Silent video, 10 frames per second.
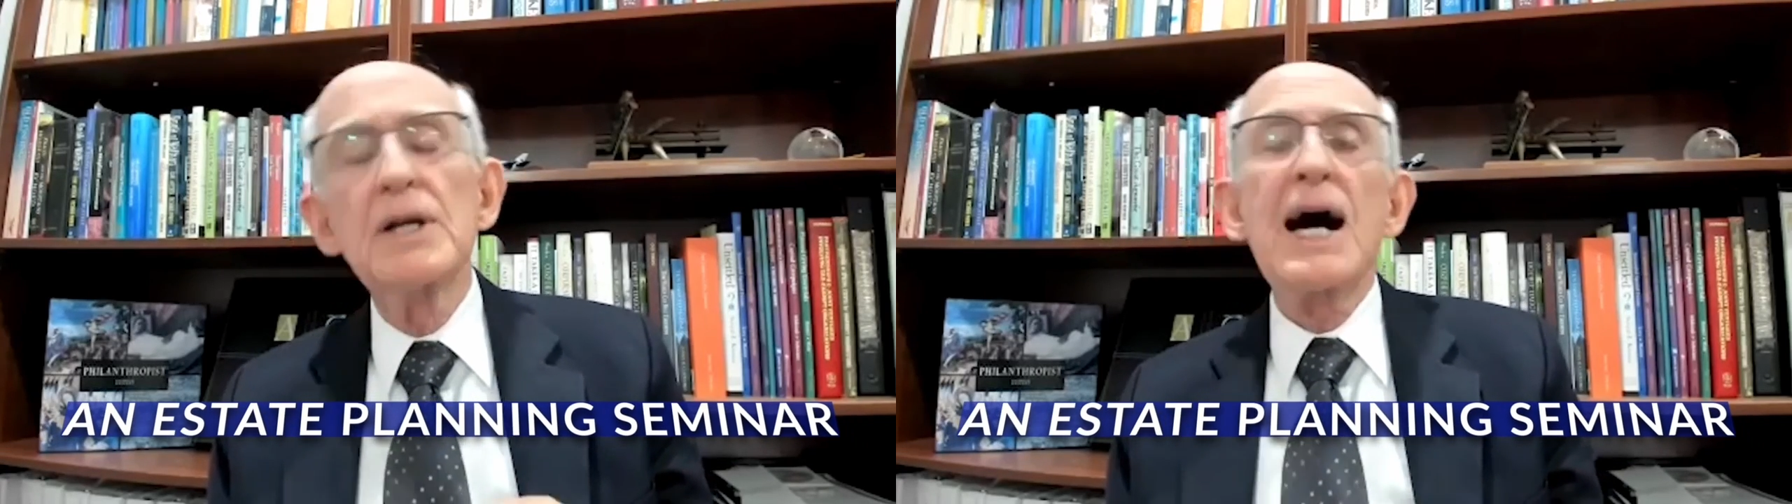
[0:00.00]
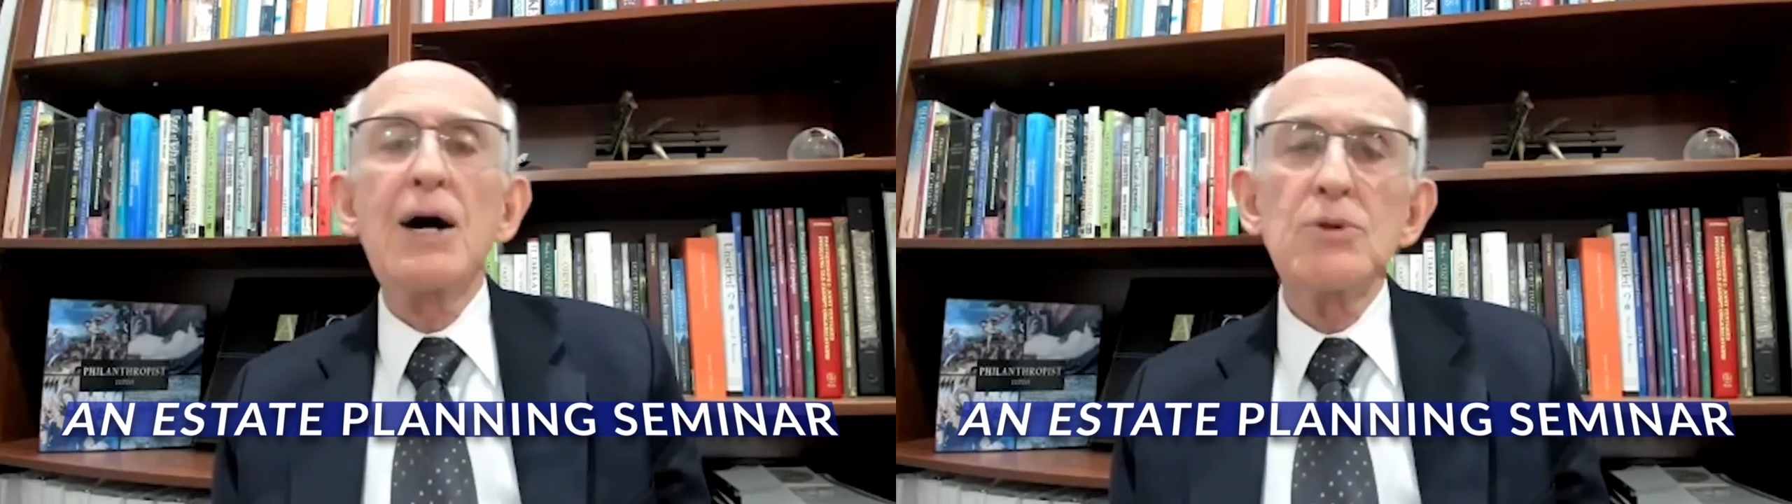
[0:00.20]

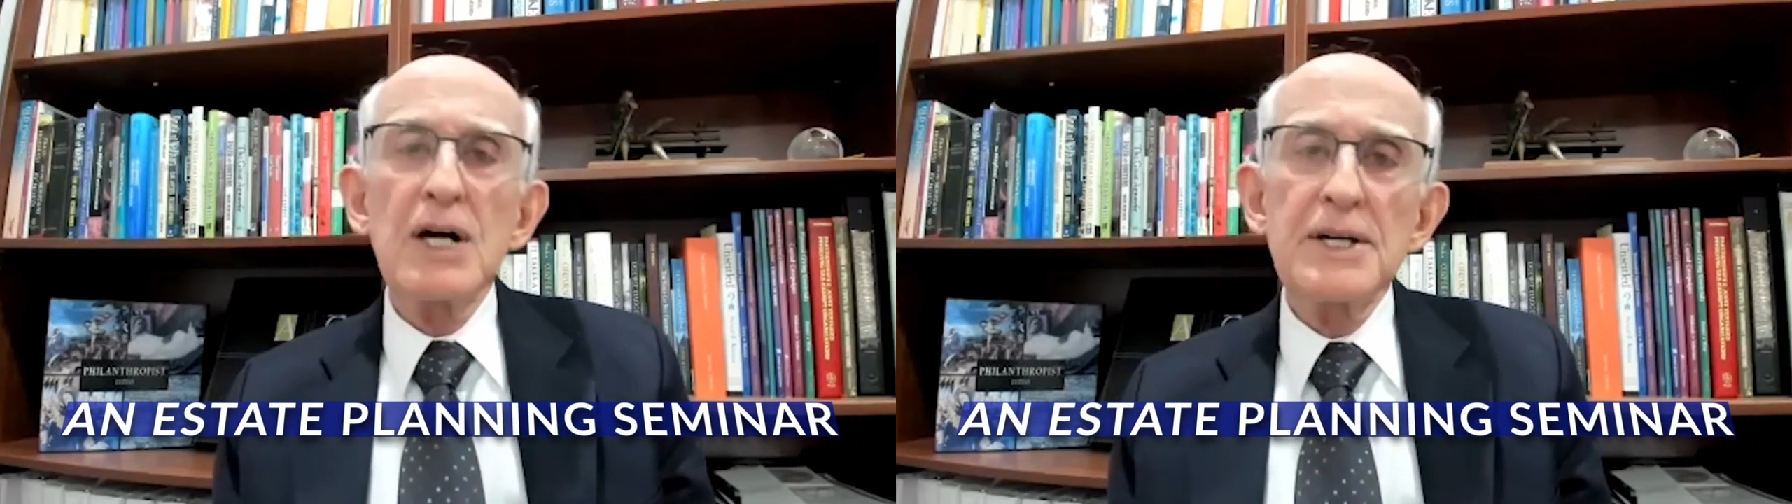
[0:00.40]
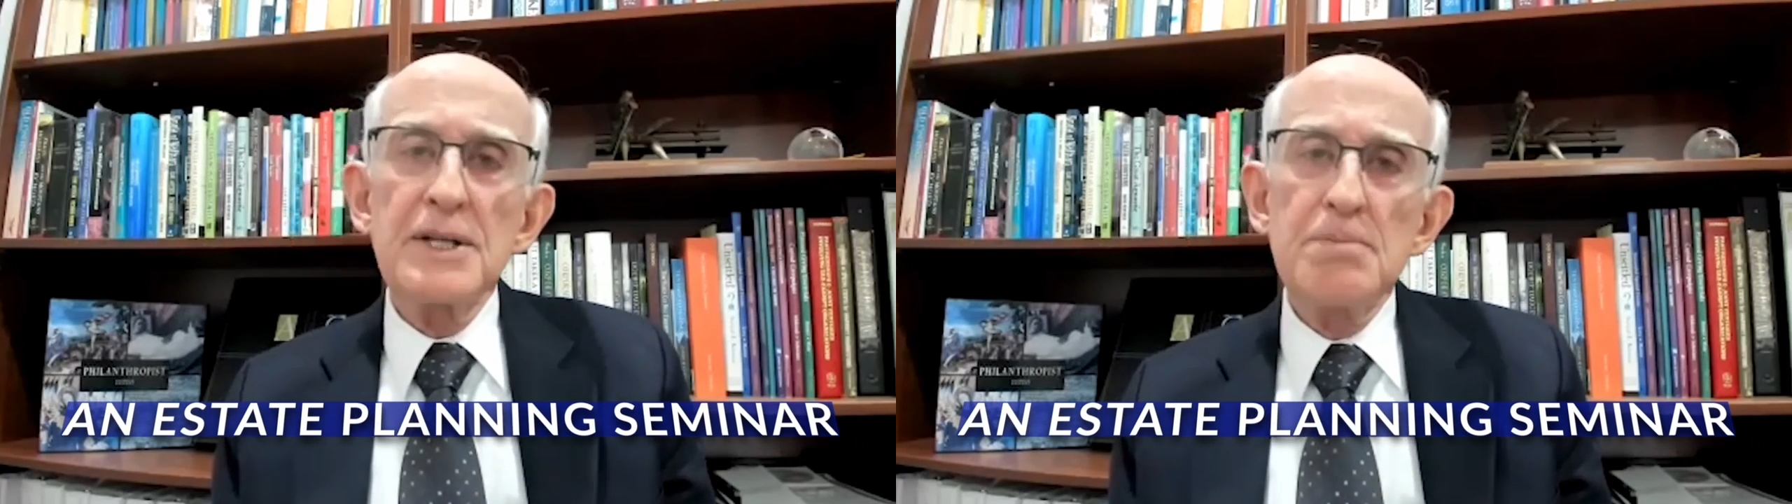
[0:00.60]

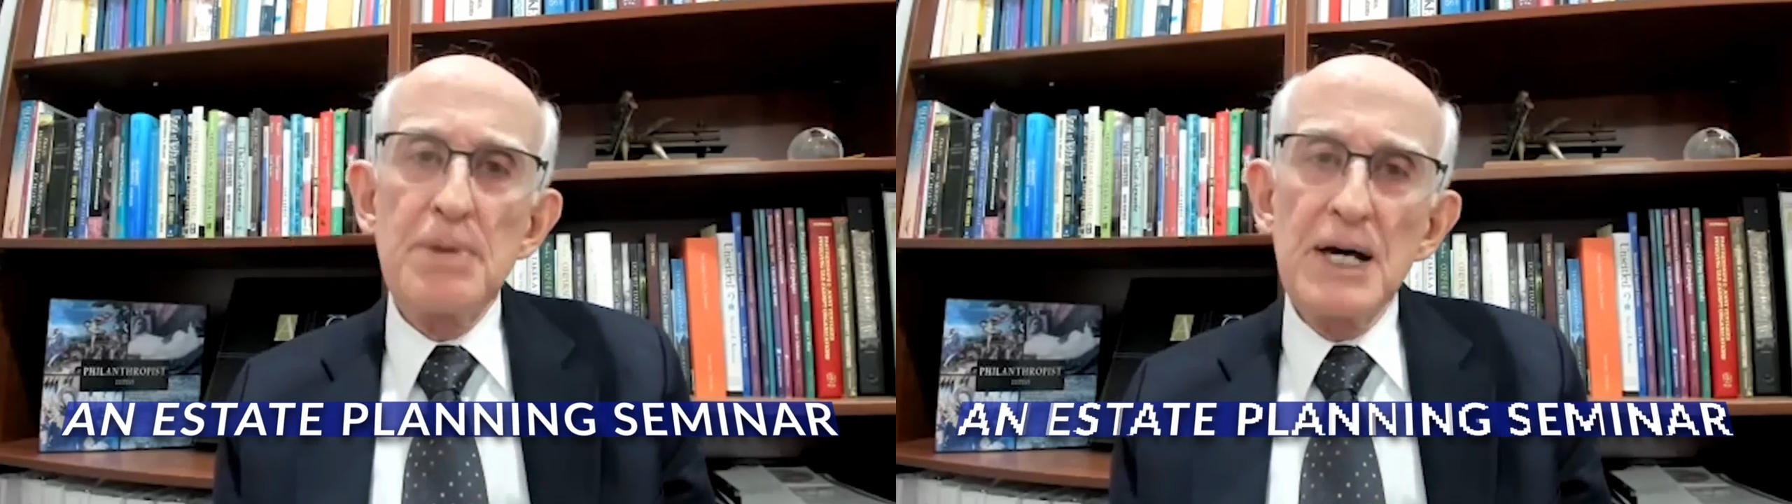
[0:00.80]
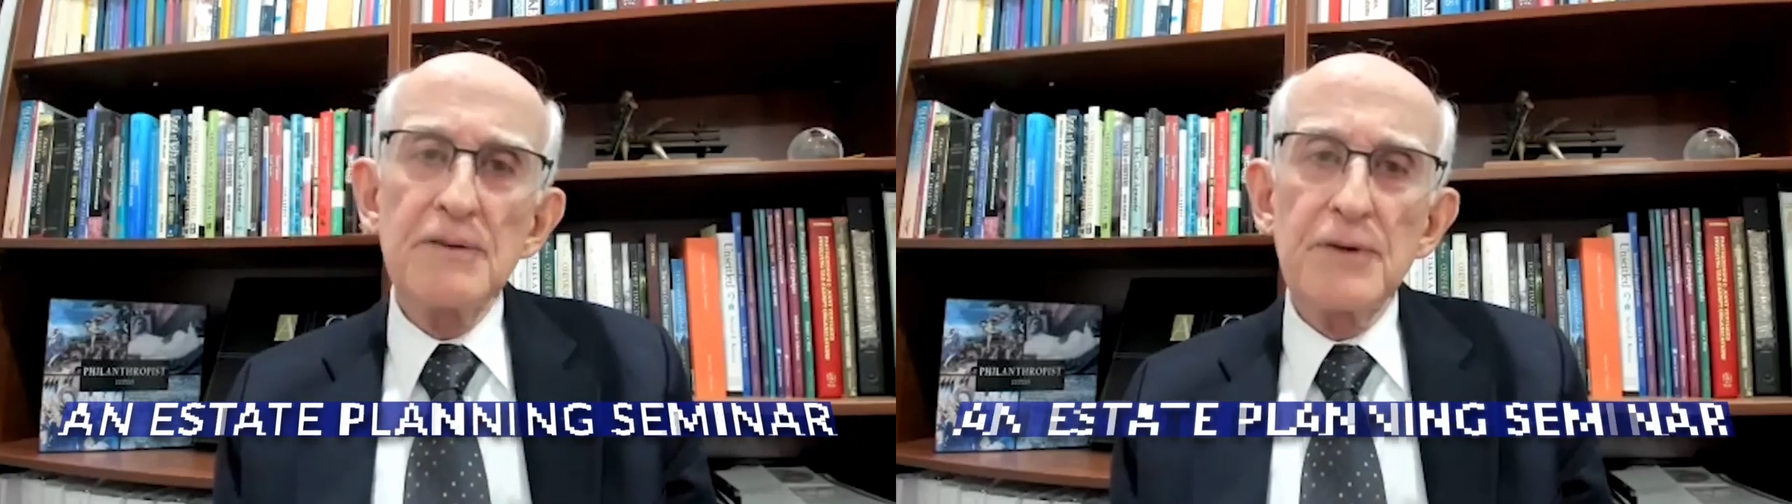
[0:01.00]
outline the
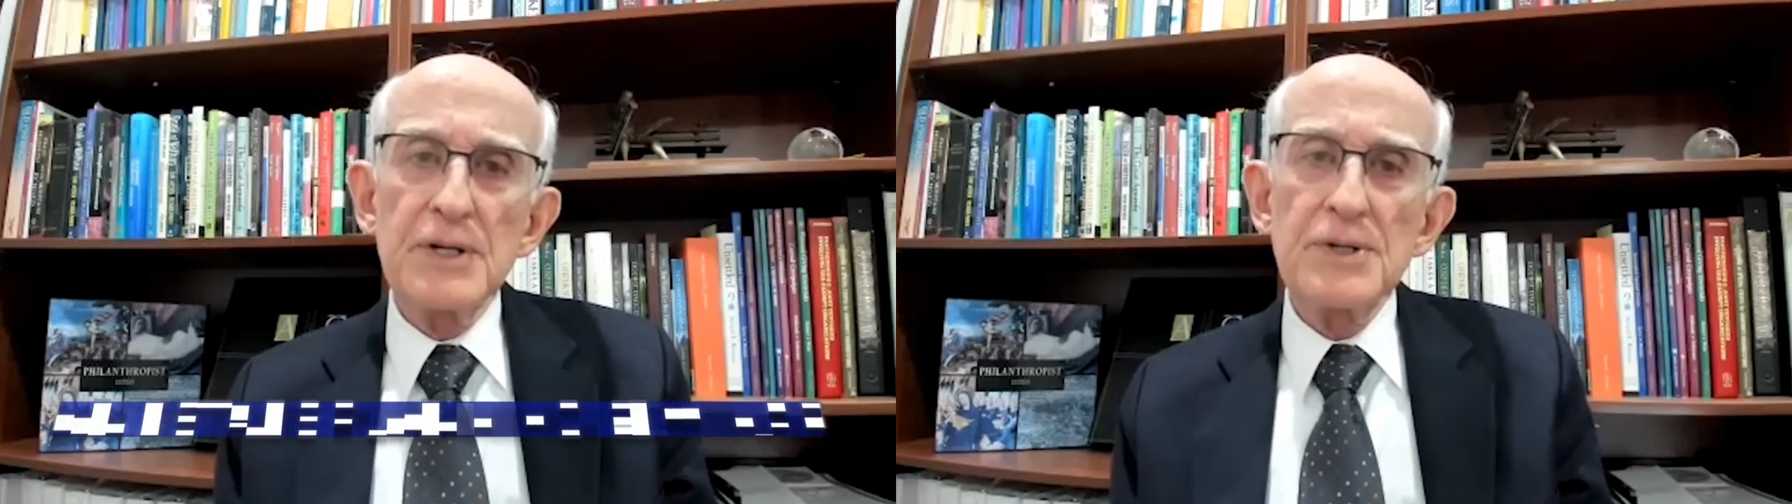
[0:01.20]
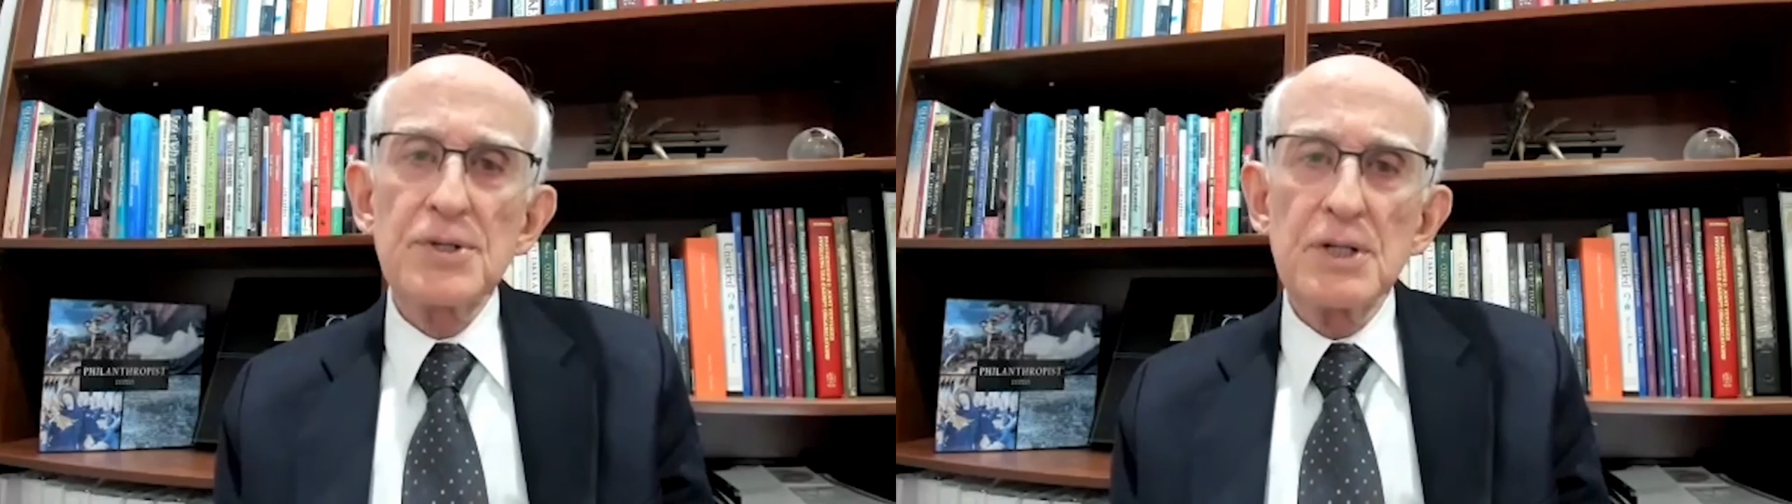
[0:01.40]
benefits